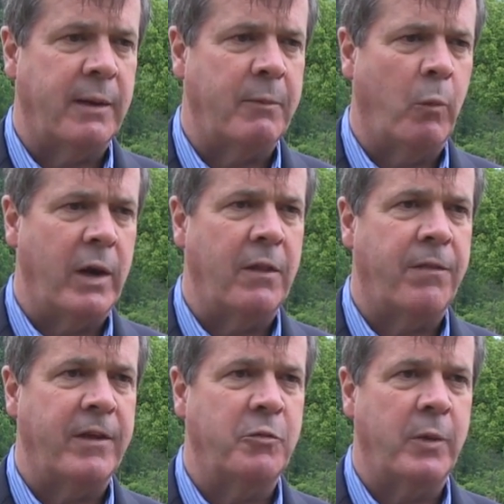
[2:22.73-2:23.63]
I mean, one of the
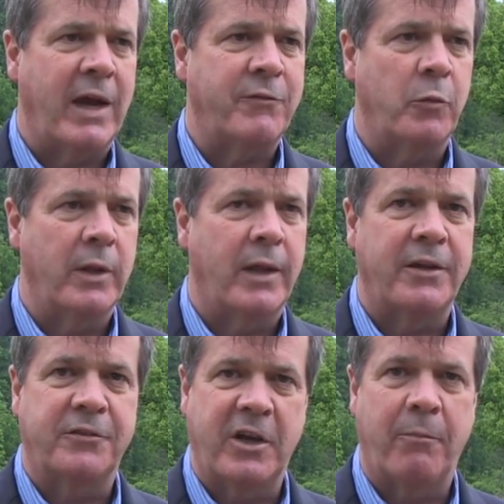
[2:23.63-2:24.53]
things we have to
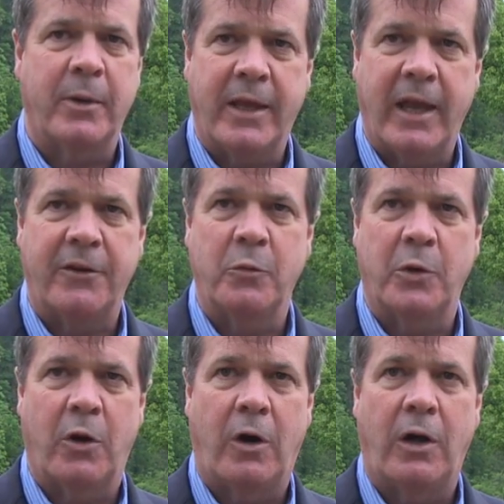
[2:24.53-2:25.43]
realize, government can't do
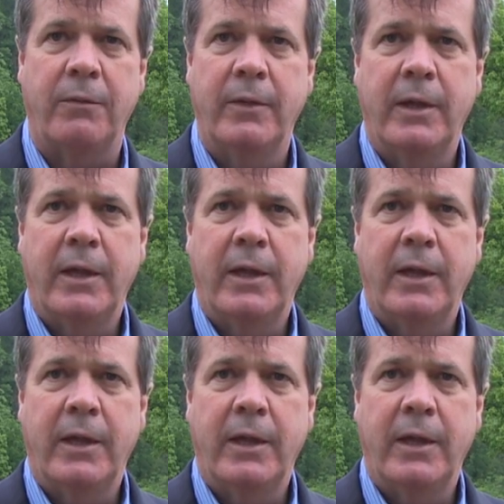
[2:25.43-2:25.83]
it all